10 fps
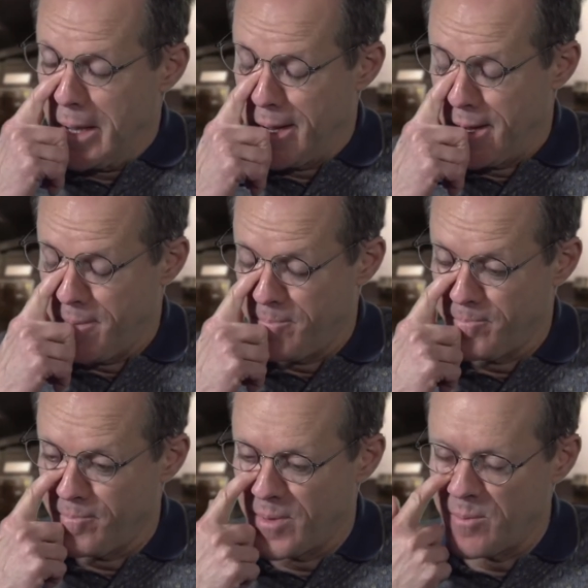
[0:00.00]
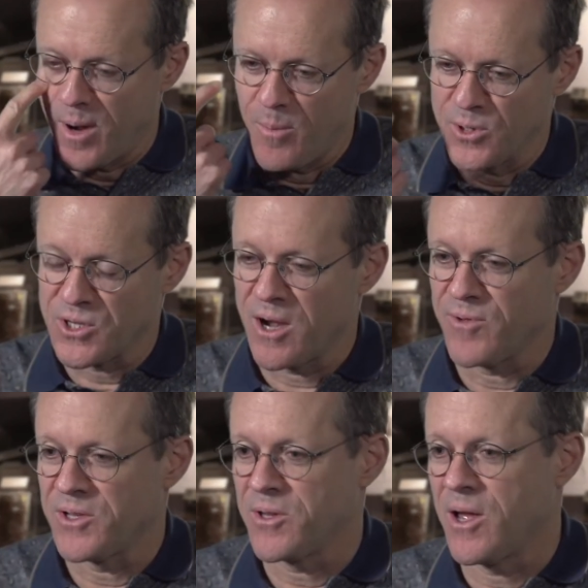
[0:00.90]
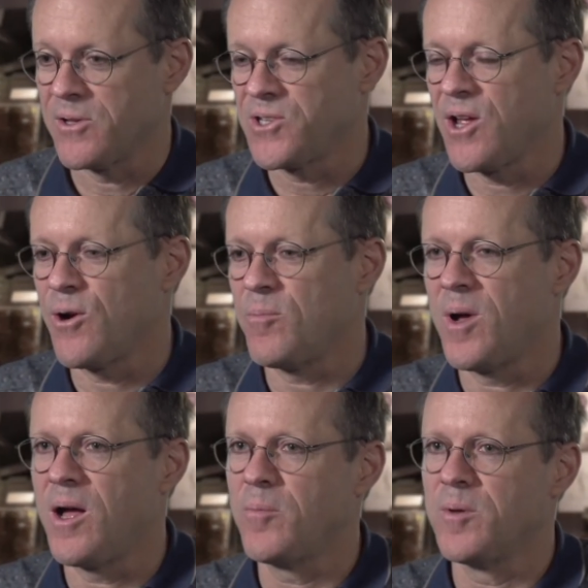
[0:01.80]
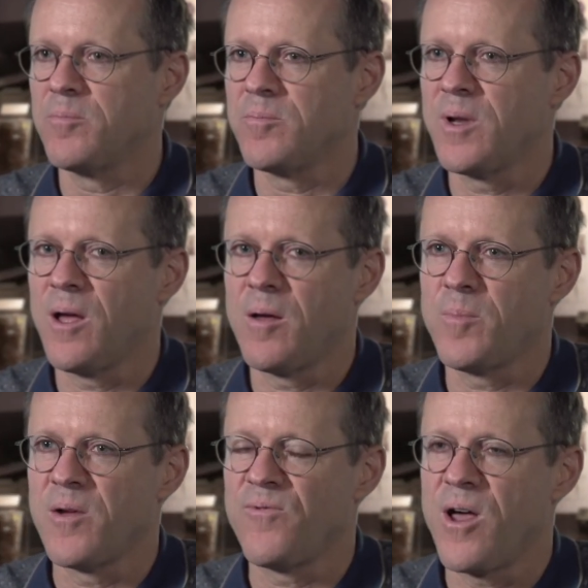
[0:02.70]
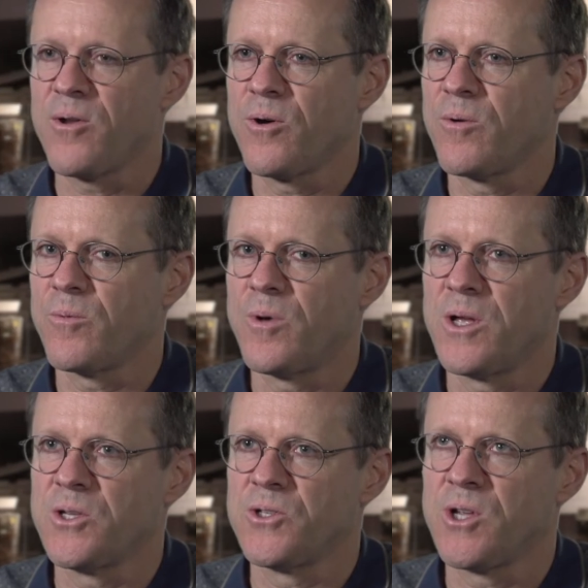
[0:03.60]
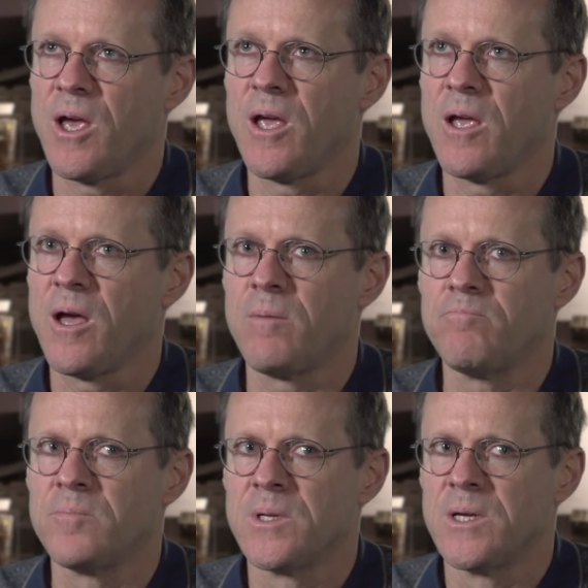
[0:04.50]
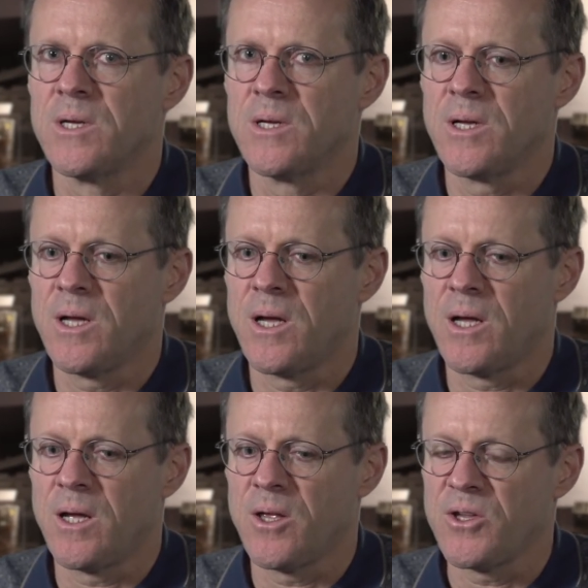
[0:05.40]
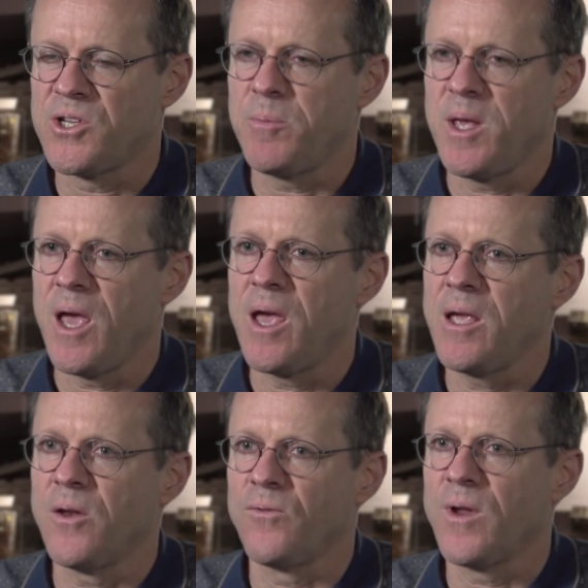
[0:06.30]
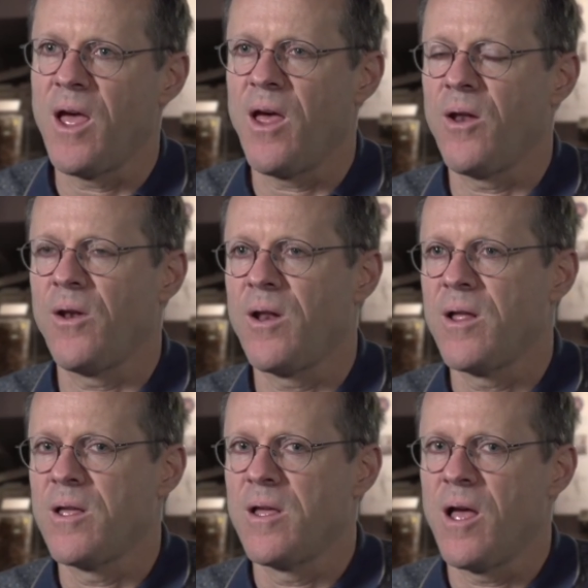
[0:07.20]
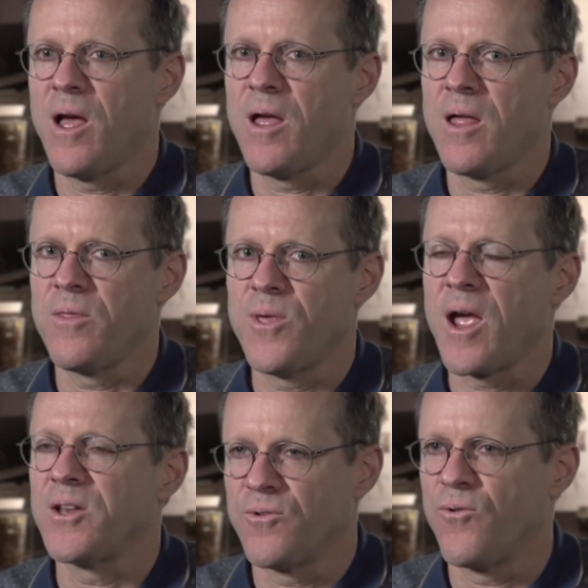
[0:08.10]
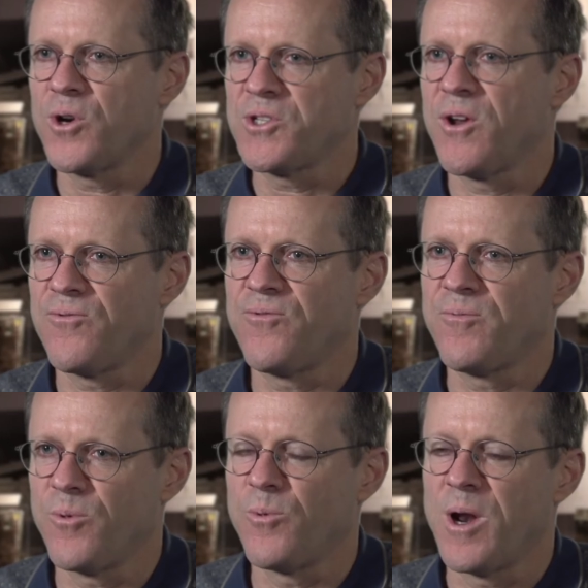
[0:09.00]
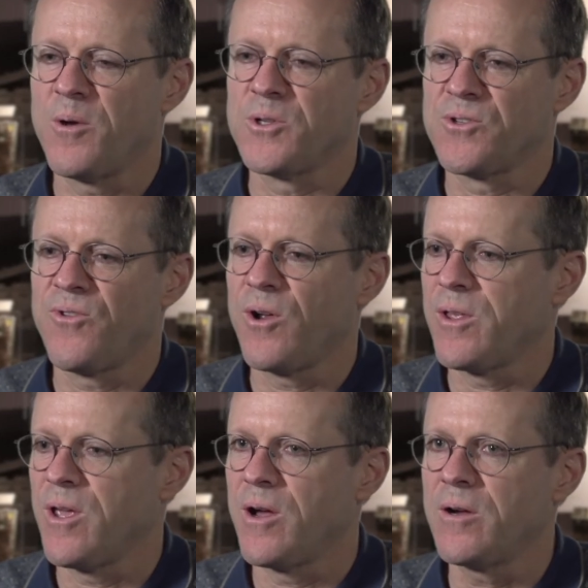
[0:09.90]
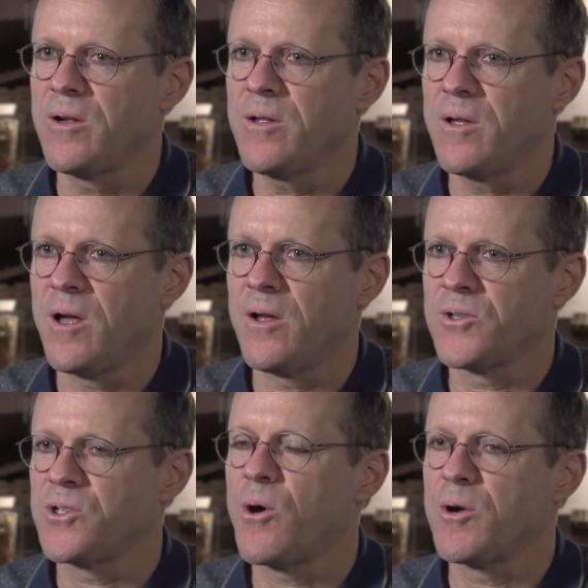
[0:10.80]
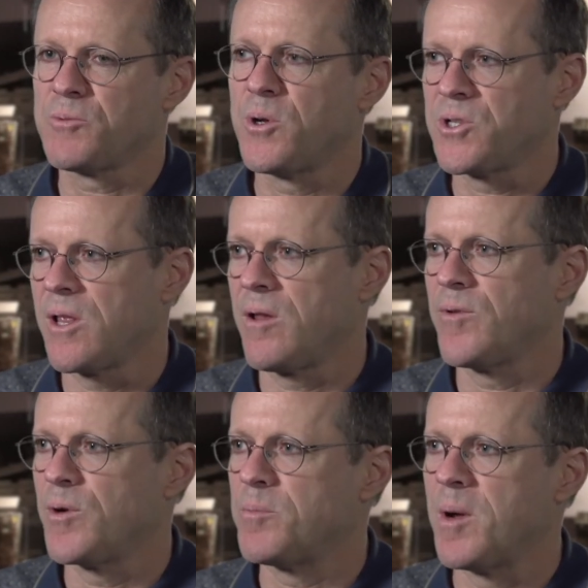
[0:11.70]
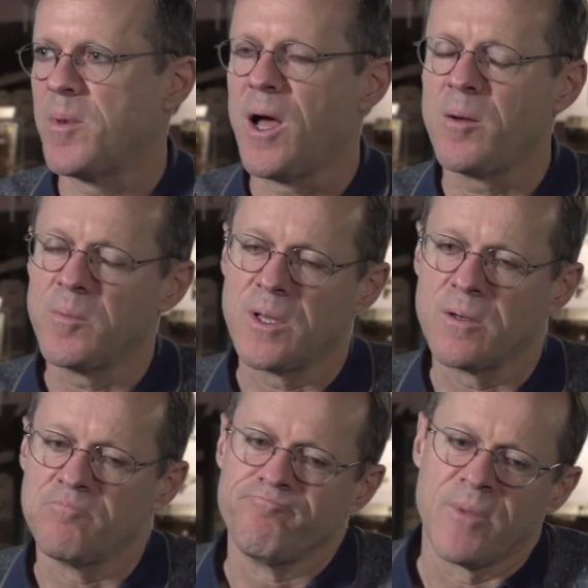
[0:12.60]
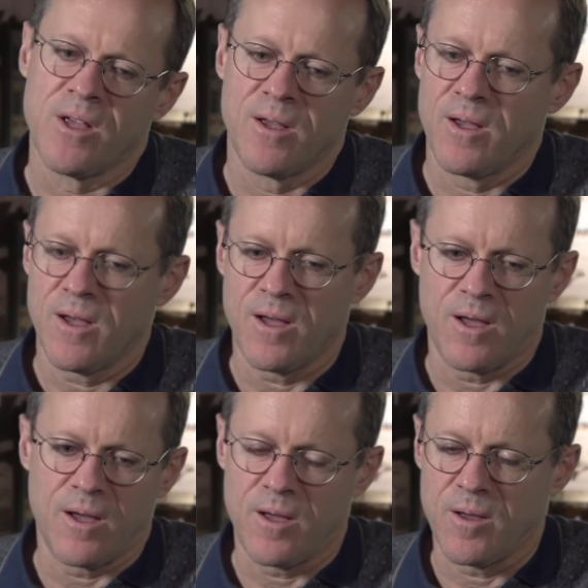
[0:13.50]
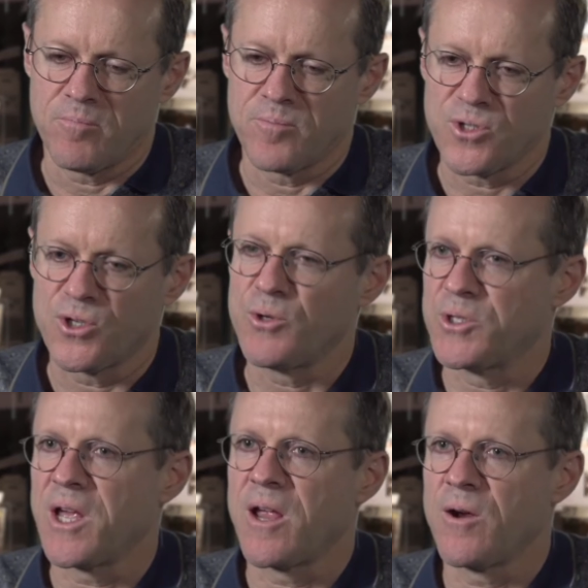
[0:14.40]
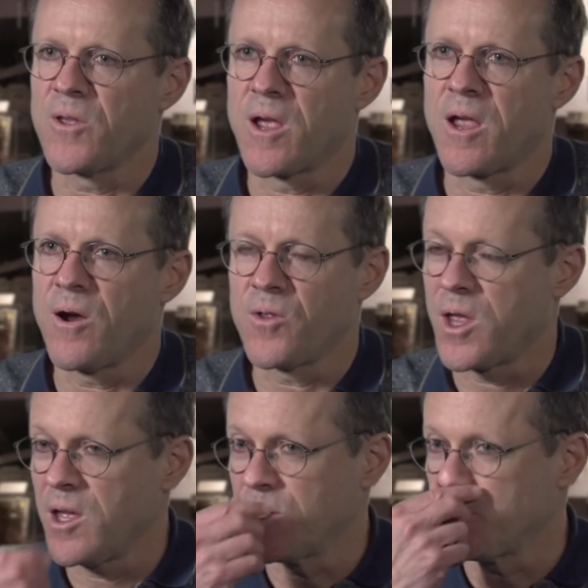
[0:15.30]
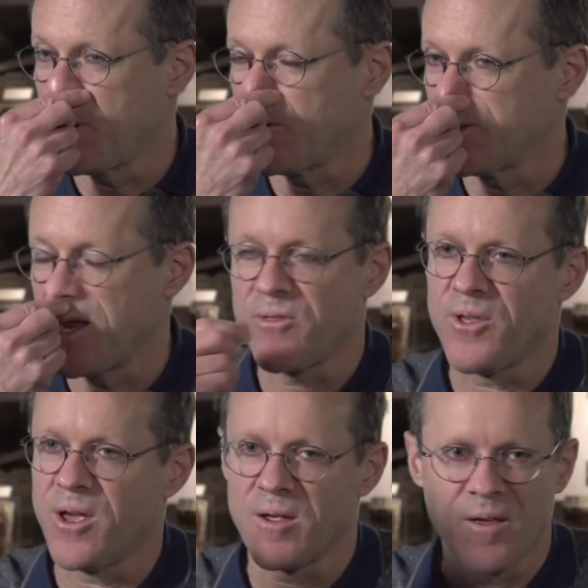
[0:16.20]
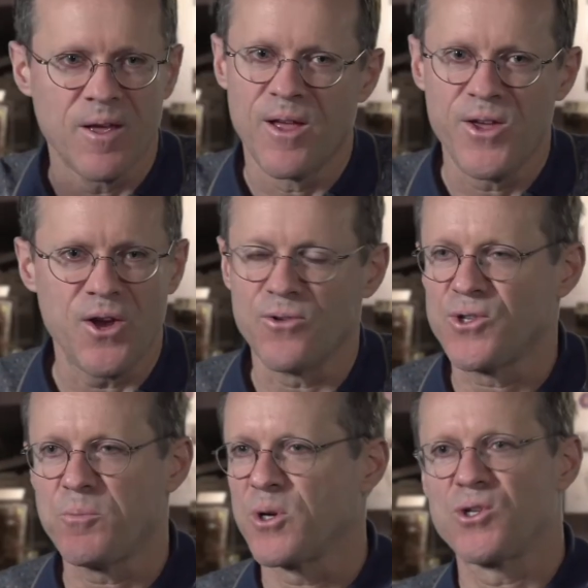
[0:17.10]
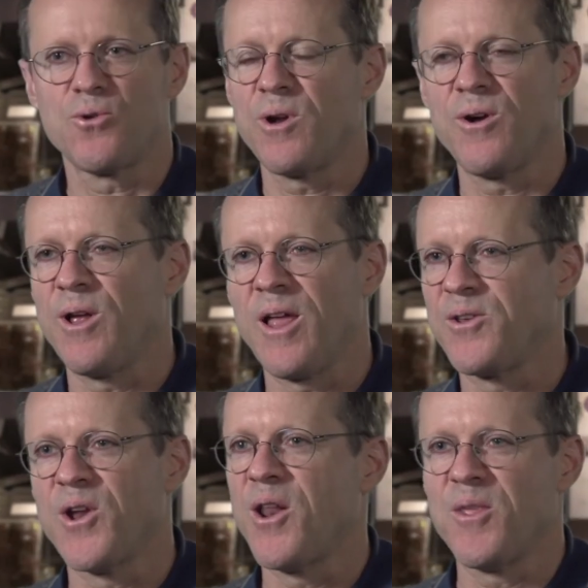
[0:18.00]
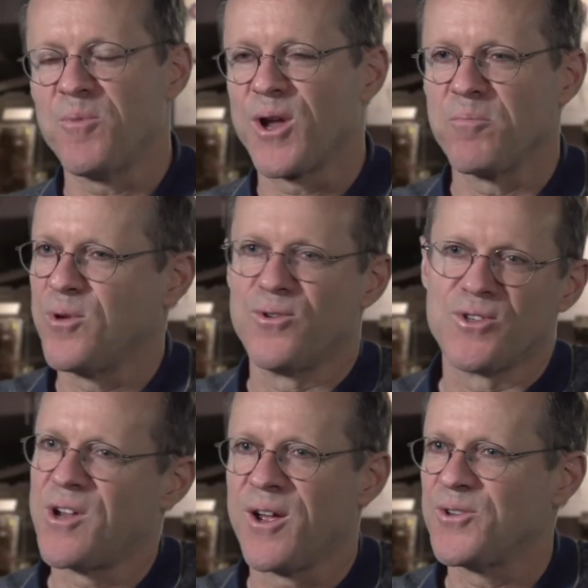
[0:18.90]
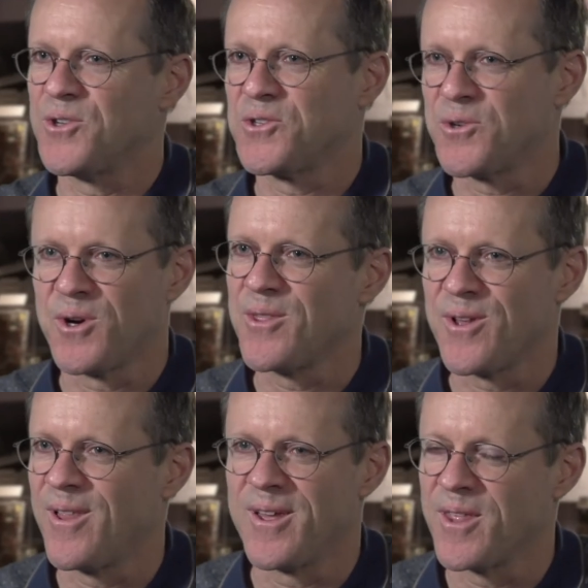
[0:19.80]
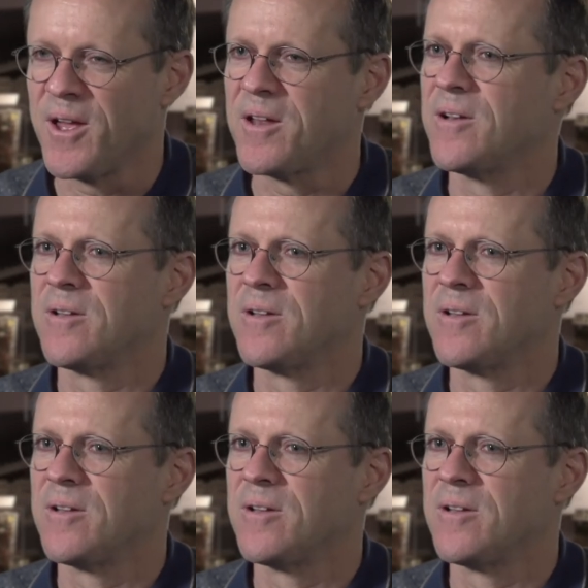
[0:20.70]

My mom was kind of a stay-at-home mom, and my father was a CPA, and they got divorced when I was fairly young, so I was mostly living with my mom, and so she was taking care of the kids. But it was nothing, you know, super extraordinary. Like none of them were computer scientists or anything like that.